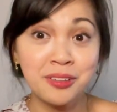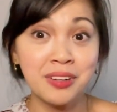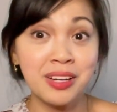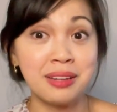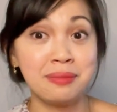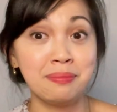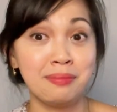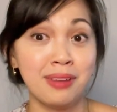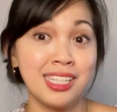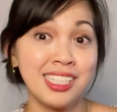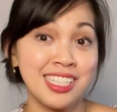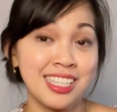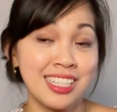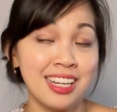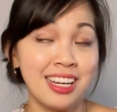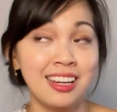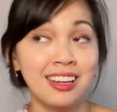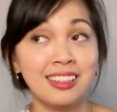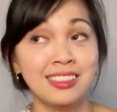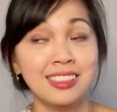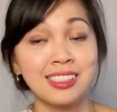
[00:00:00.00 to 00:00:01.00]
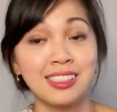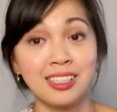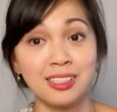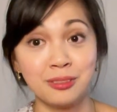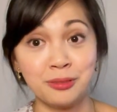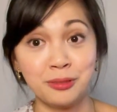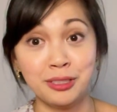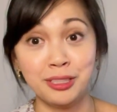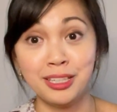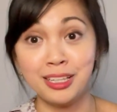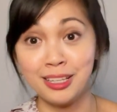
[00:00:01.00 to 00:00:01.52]
and matcha, this is
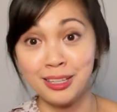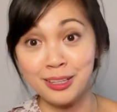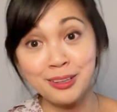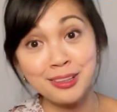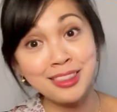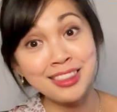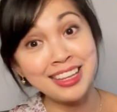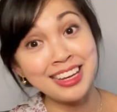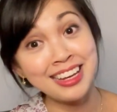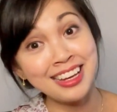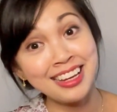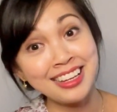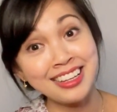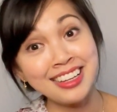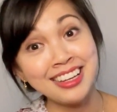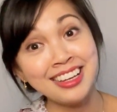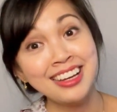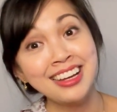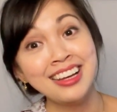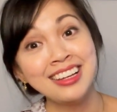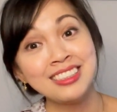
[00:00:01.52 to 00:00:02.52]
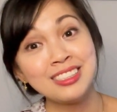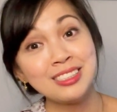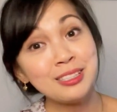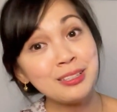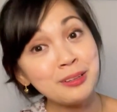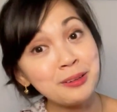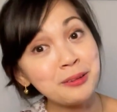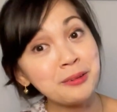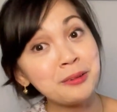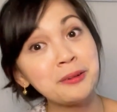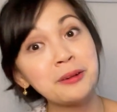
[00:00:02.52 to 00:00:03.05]
really a good thing to
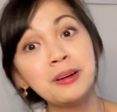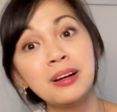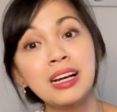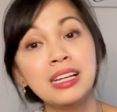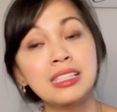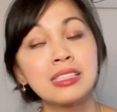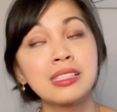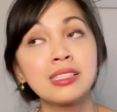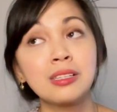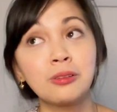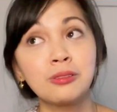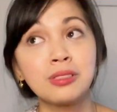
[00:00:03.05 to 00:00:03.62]
do, and so